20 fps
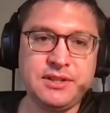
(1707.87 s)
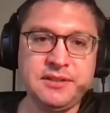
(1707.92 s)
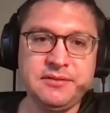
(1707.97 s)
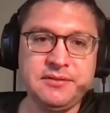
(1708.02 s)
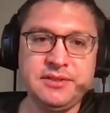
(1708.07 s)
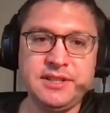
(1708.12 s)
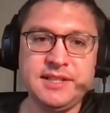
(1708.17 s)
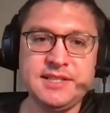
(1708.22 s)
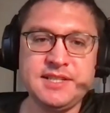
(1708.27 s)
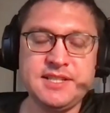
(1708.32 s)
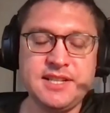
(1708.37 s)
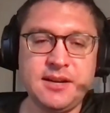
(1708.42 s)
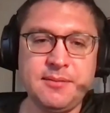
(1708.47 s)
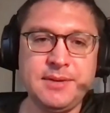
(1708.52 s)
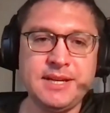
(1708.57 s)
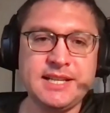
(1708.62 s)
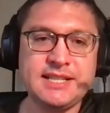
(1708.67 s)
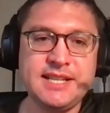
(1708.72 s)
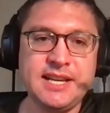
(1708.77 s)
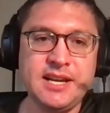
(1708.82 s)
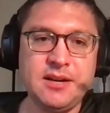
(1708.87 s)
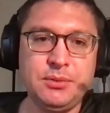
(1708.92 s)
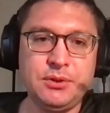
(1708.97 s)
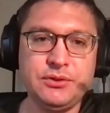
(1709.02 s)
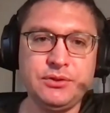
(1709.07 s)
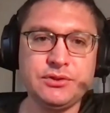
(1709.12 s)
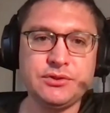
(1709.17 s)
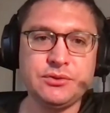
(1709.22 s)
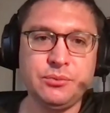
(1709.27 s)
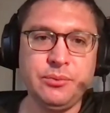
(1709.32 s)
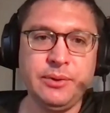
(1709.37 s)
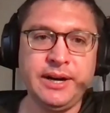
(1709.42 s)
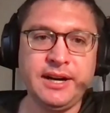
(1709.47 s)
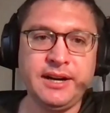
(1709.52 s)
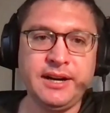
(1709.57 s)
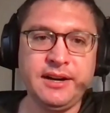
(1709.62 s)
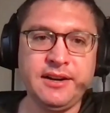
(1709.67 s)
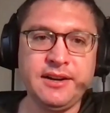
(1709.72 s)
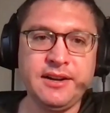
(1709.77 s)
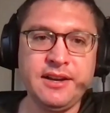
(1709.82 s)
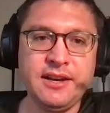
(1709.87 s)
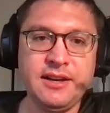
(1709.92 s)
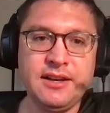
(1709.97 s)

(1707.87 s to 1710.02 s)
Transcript: given some examples where